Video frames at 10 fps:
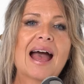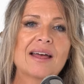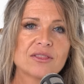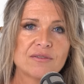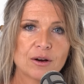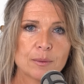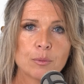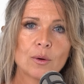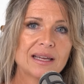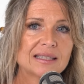at the very
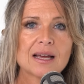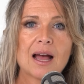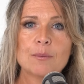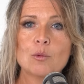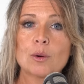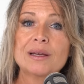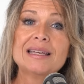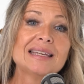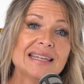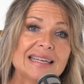point in time where we
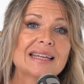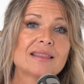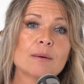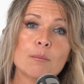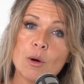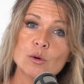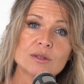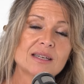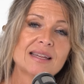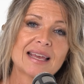need it the
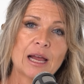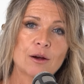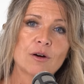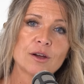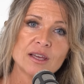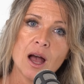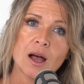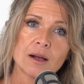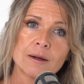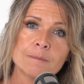most to take care of our
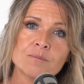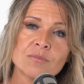young,